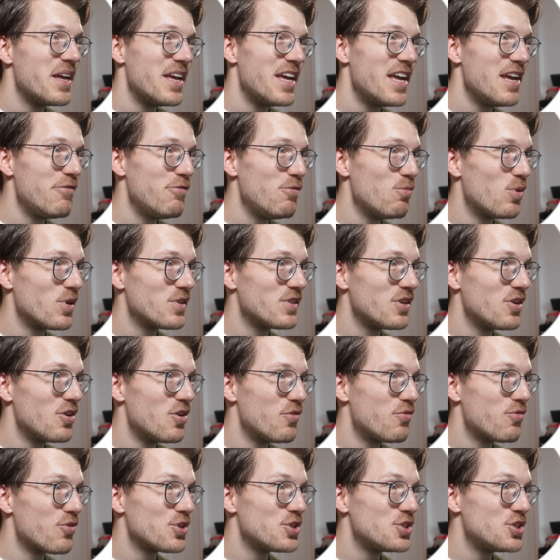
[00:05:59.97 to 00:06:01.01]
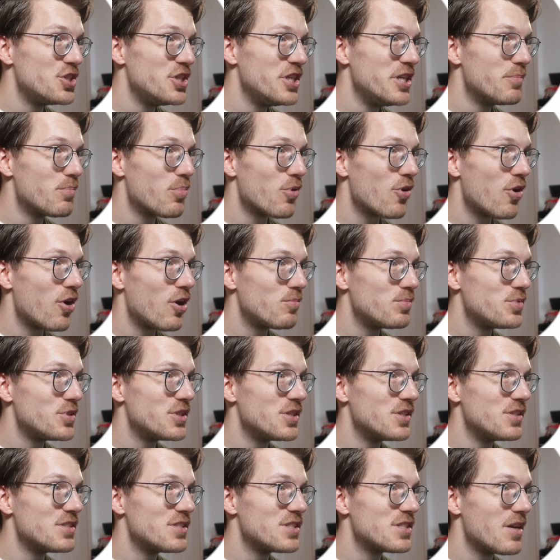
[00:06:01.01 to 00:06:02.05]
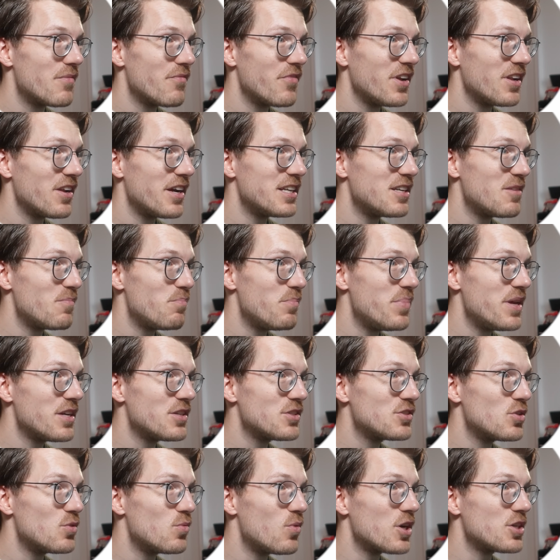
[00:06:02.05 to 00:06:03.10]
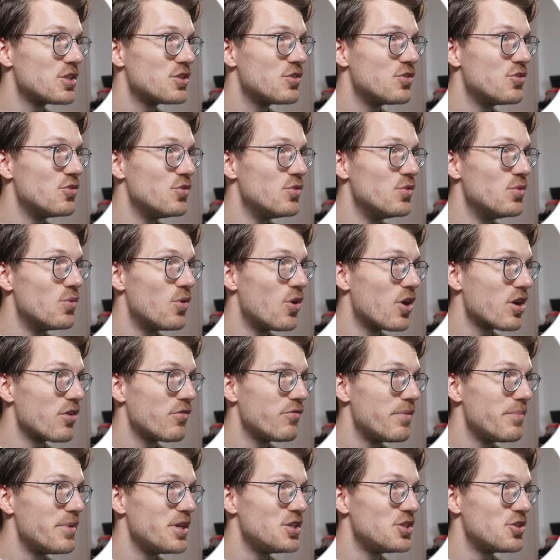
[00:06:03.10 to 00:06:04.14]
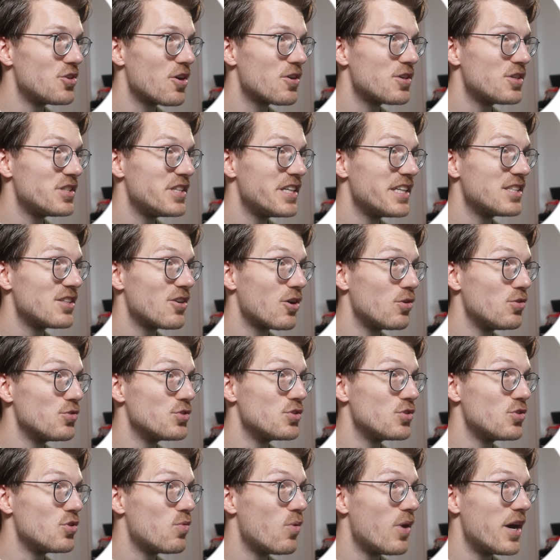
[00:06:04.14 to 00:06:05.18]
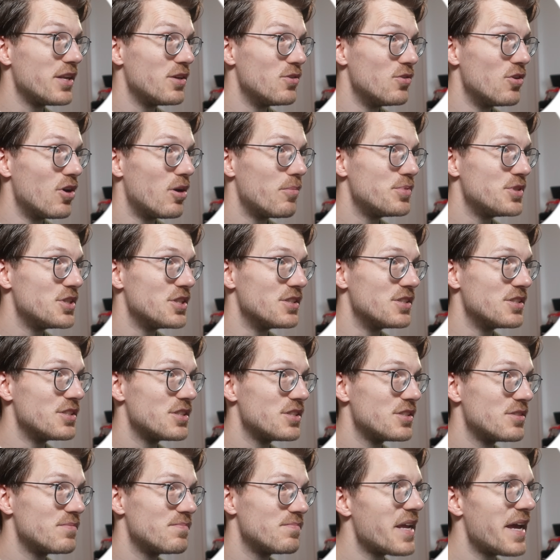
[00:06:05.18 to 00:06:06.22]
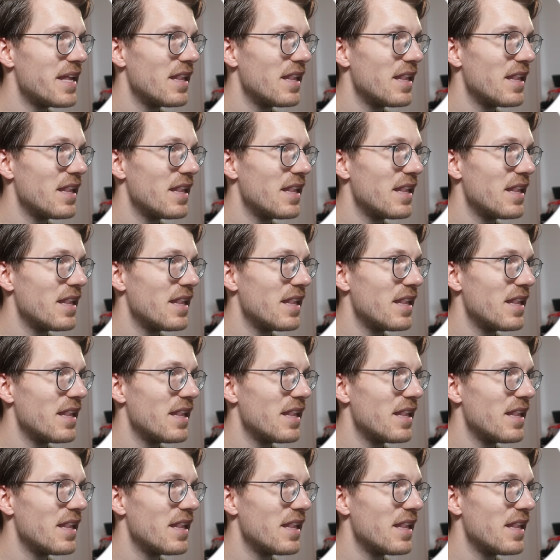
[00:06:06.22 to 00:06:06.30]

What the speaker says: If you want to go for cheaper options, something like the Pixel Watch 2 or the Fitbit Charge 6 are also quite good options.